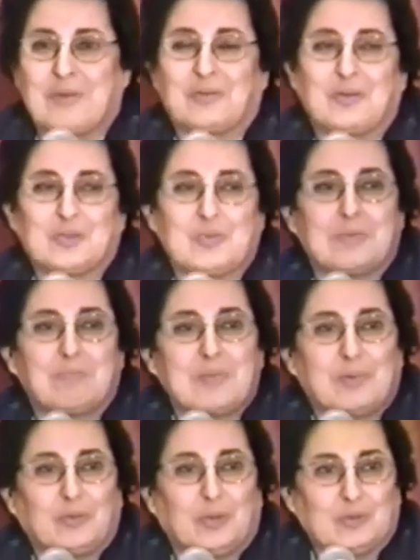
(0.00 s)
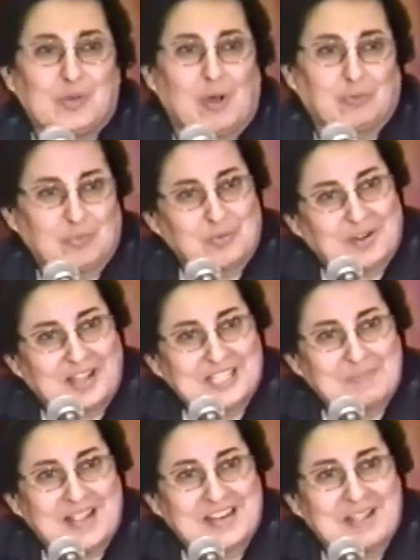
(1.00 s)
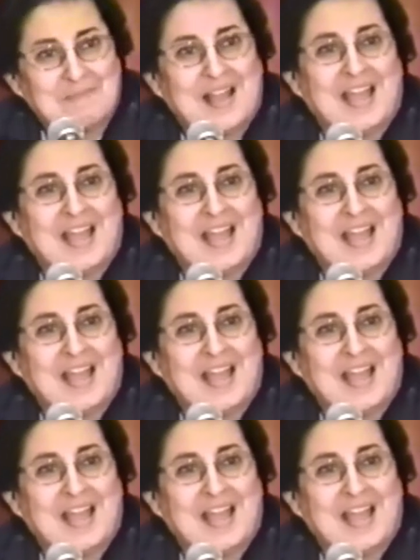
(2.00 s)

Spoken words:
because when people don't know how to pronounce my name,